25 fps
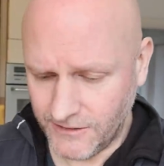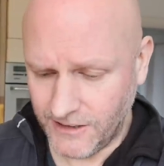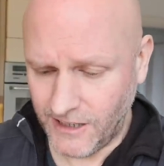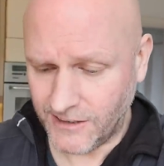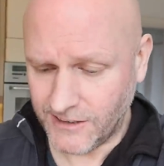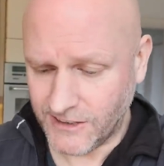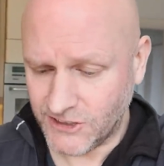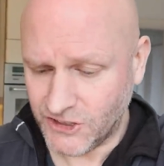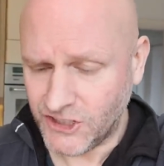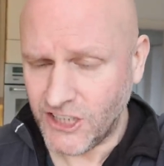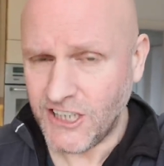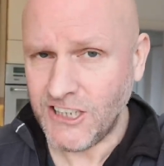
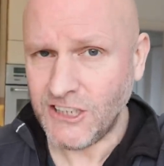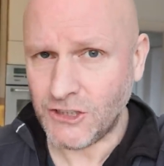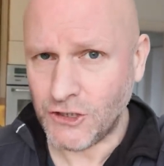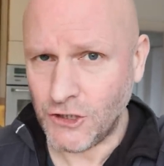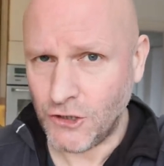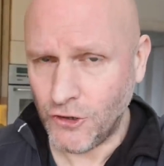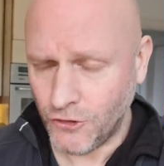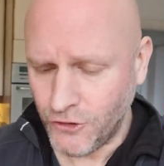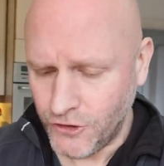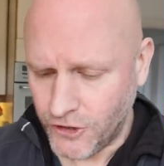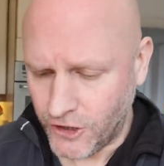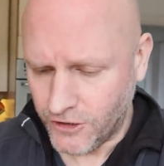can taste
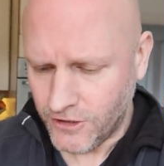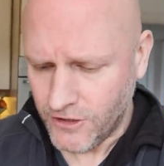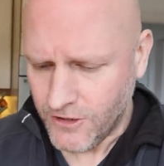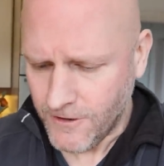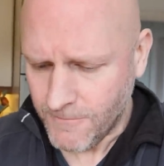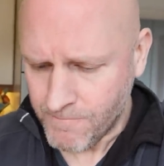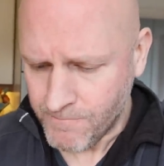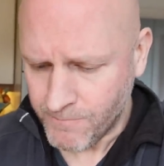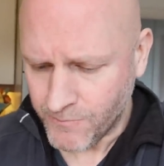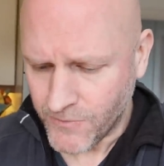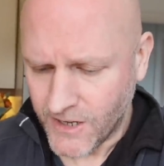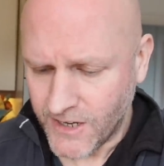the
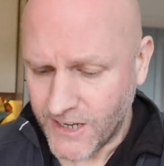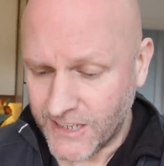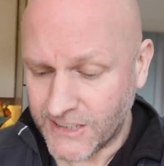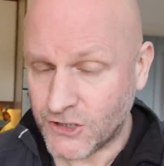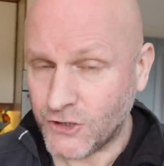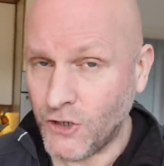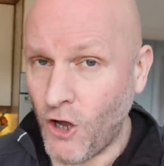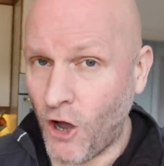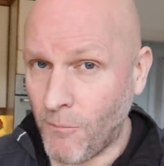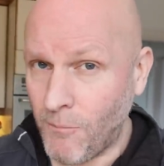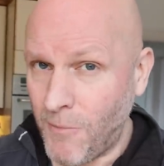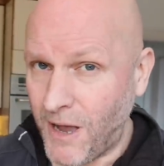onion.
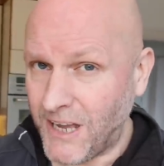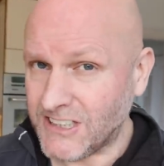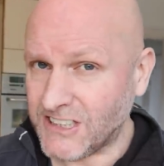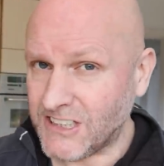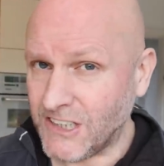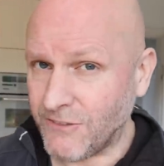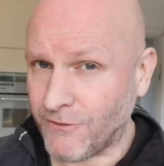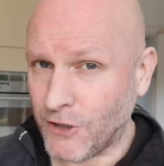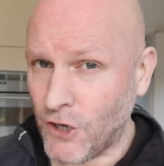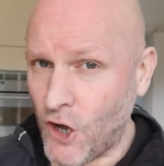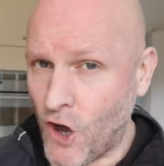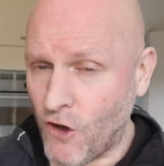It's not
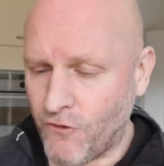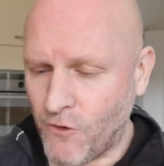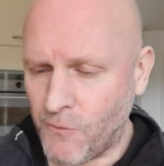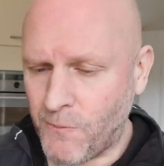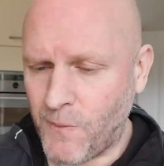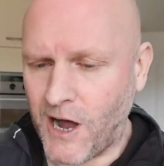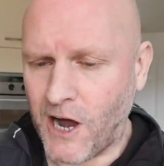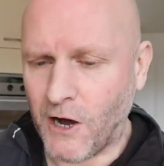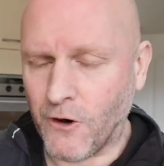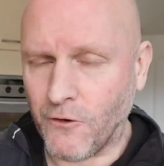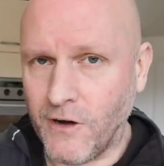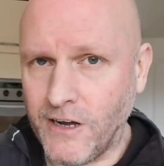massively
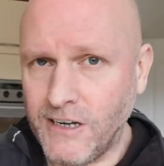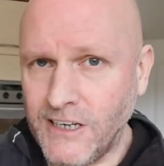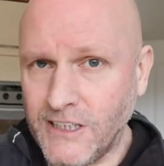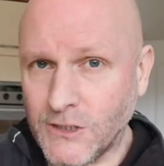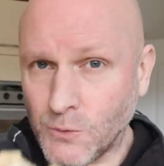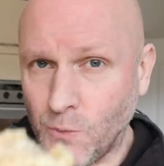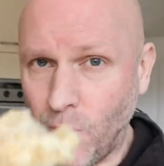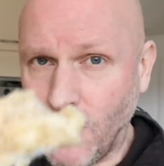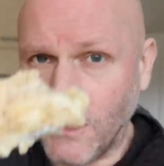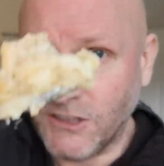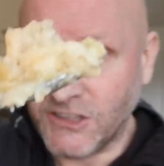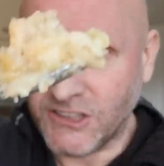overpowering.
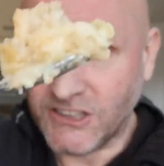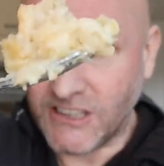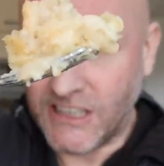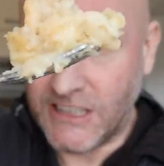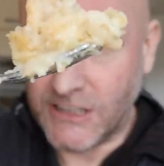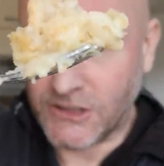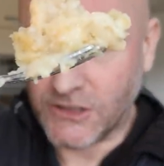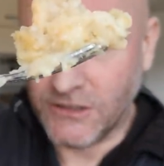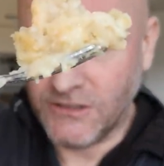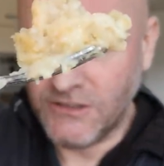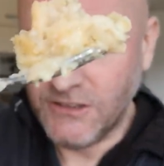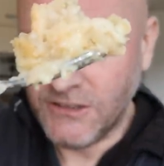It's well
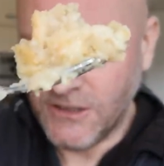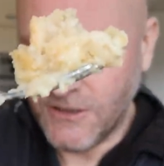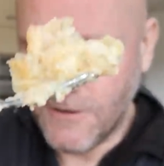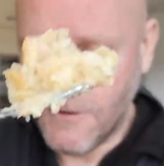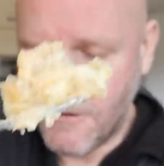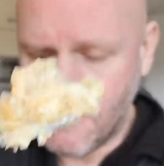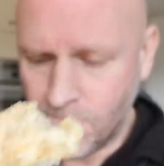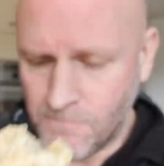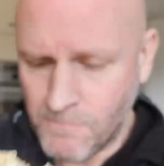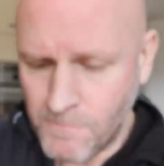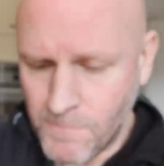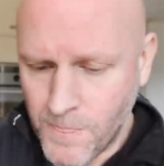seasoned.
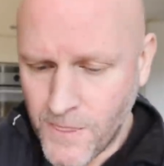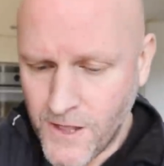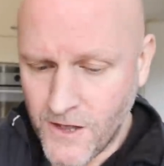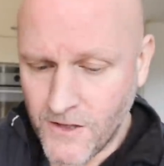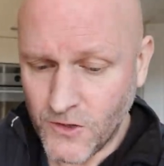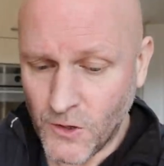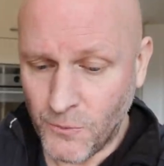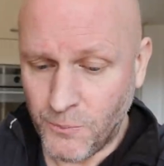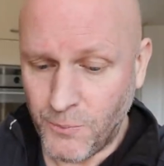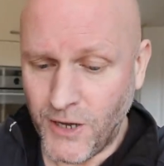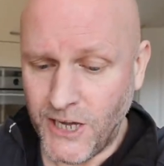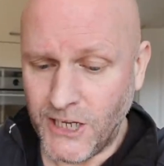
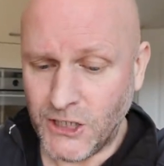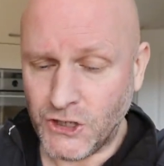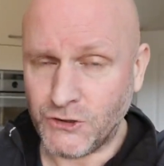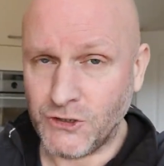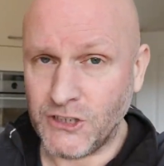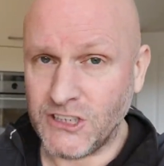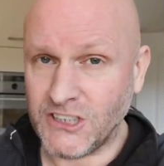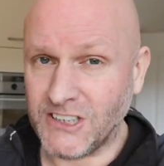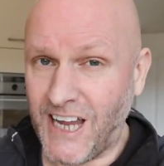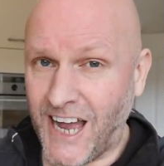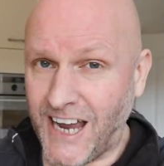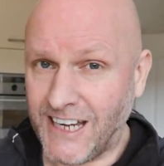The
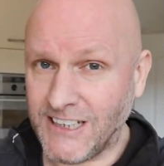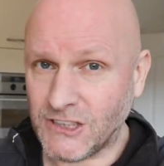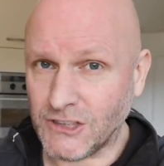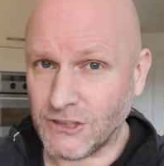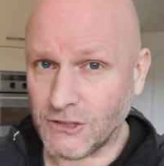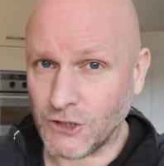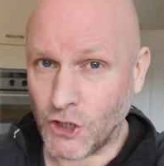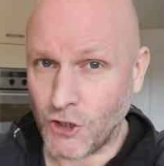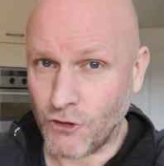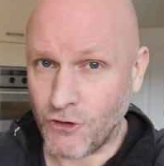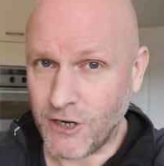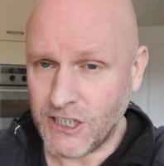pastry's nice
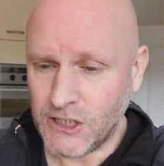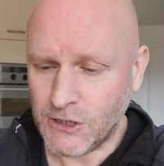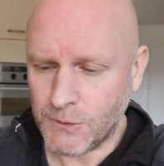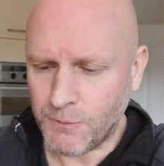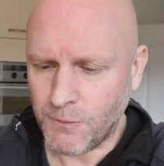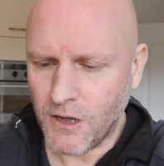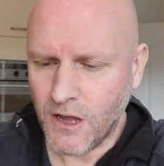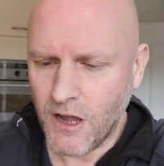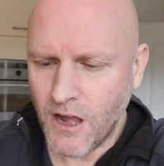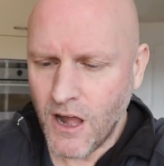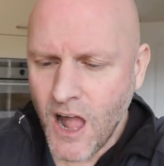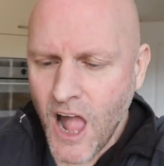and
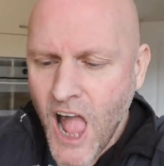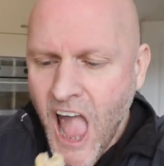crisp.